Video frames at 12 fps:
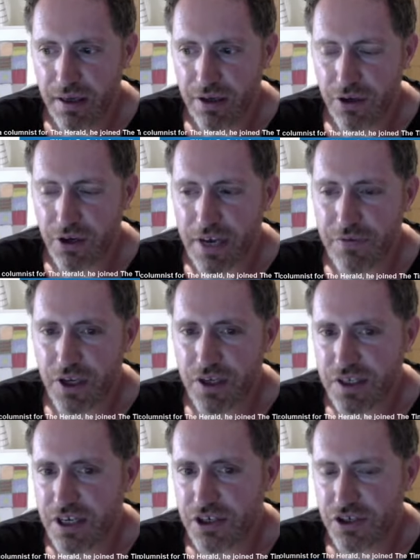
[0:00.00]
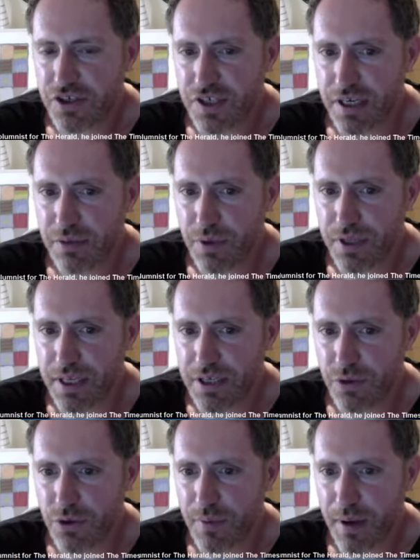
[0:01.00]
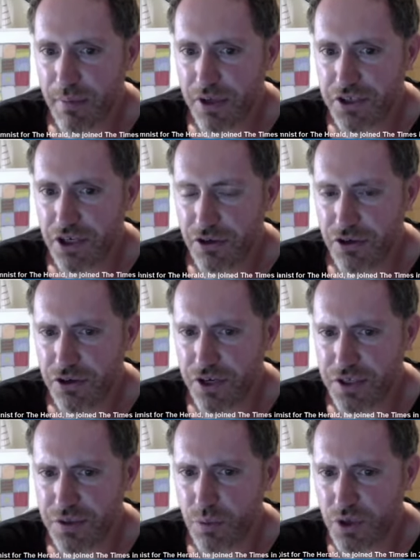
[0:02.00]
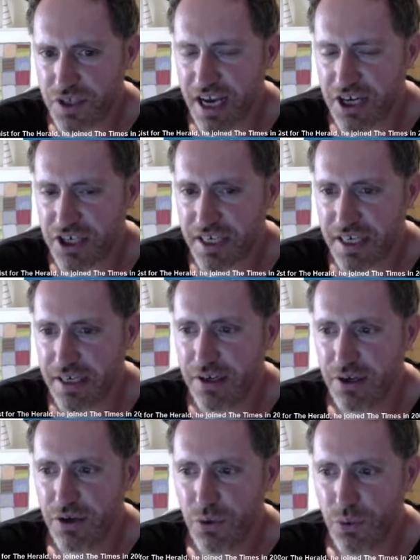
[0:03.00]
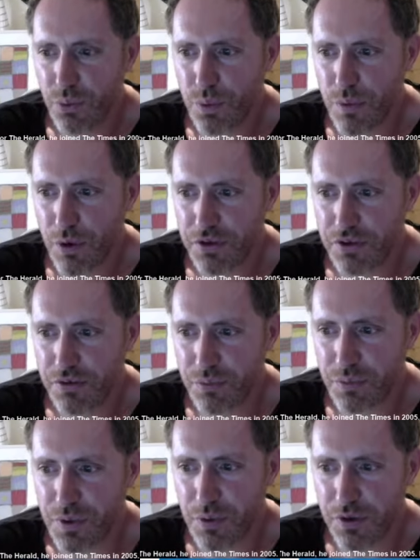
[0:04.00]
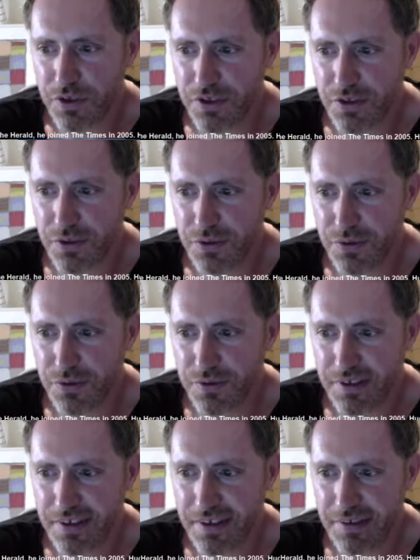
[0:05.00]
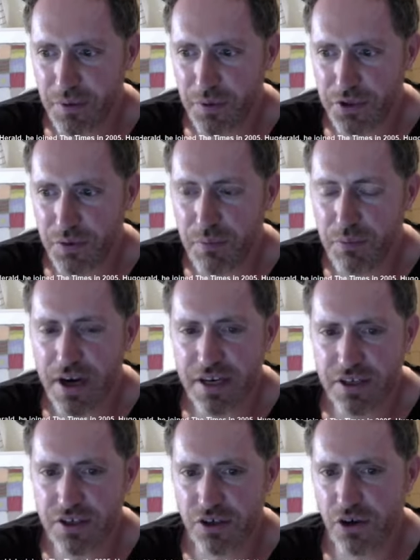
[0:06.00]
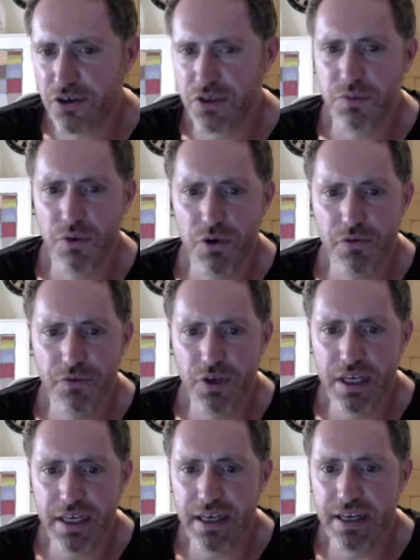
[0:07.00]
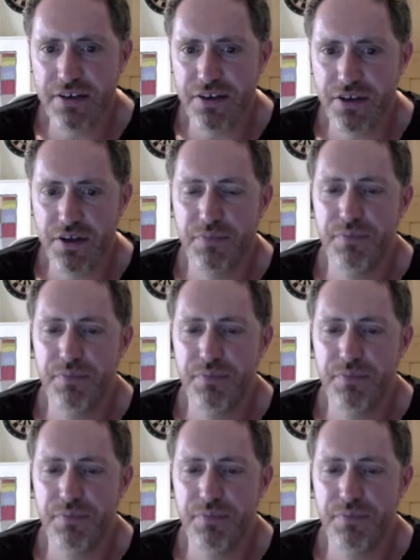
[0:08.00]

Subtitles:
look, if the constituency, when they talk about muscular unionism, was actually we want to embrace Scots more fully into the